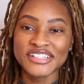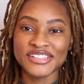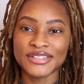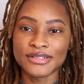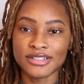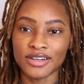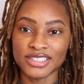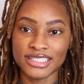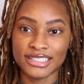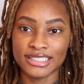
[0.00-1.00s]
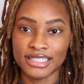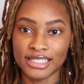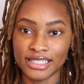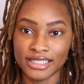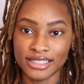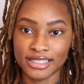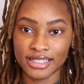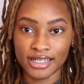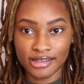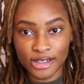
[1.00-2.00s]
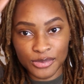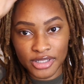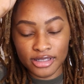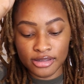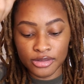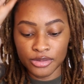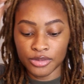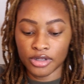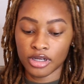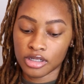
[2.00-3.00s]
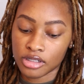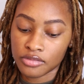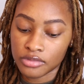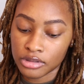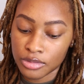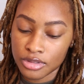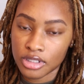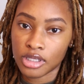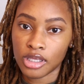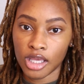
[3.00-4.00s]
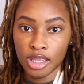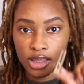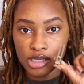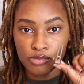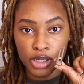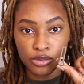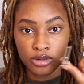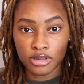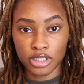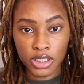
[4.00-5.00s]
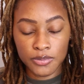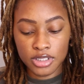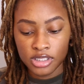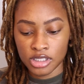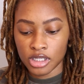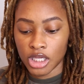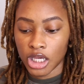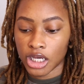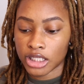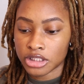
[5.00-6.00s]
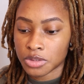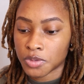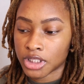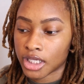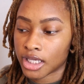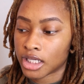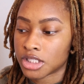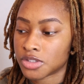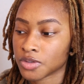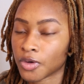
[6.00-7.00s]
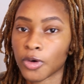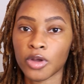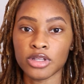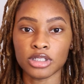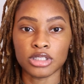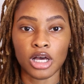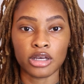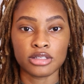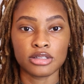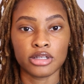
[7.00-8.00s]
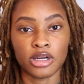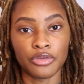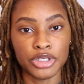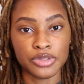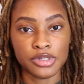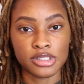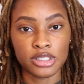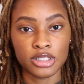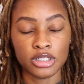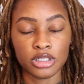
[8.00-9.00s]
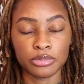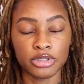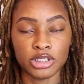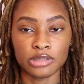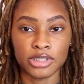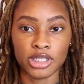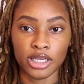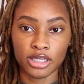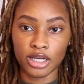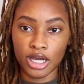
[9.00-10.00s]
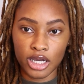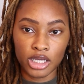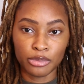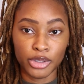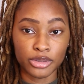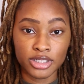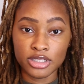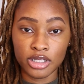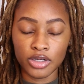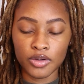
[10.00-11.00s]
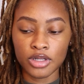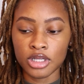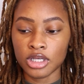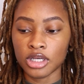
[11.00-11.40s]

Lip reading: So as y'all can see, in lieu of using the metal clips, I just went ahead and took all the locks that are retwisted and put them in like a high ponytail.